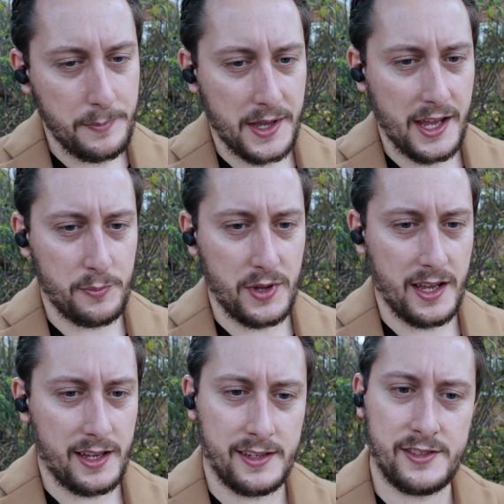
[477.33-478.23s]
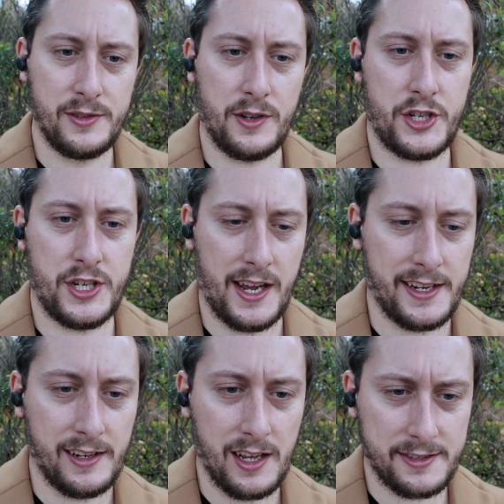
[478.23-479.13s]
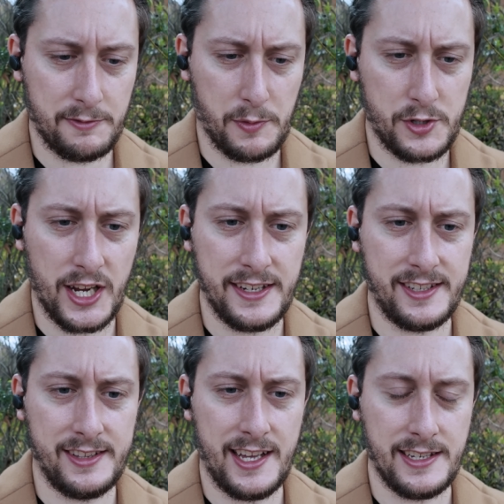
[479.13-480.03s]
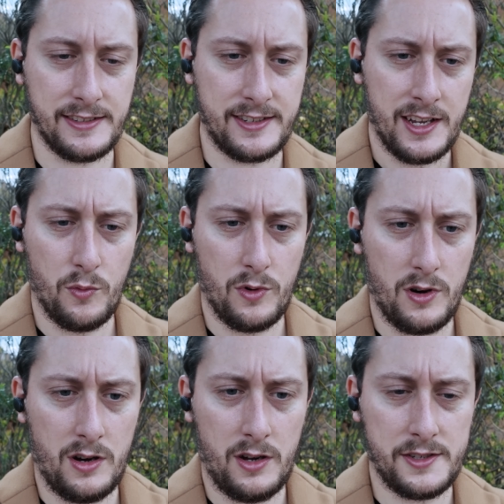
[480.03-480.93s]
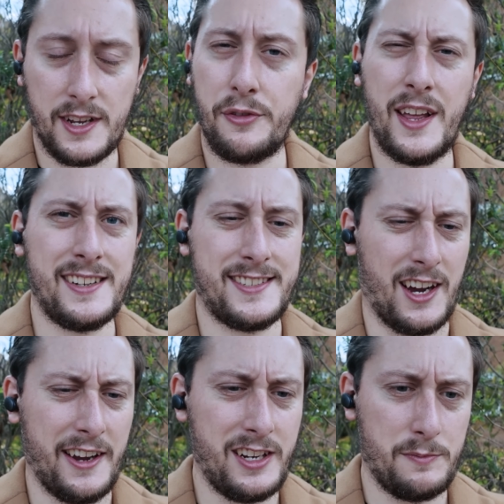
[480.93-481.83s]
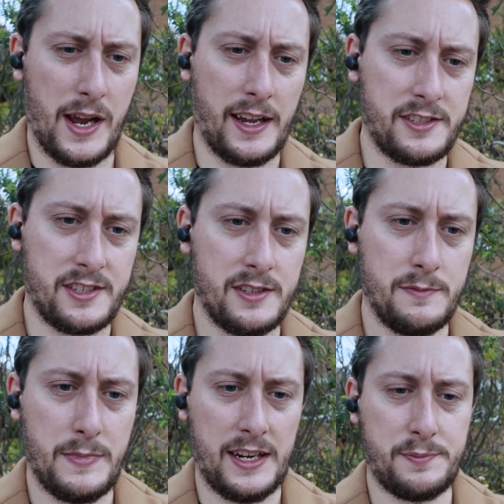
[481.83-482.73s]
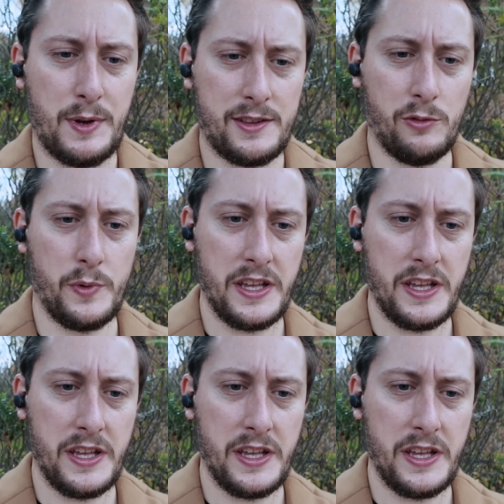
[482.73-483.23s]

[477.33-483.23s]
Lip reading: Maybe it's not shiny. Last time we were chasing these was, I think, Dynamax, Max Battle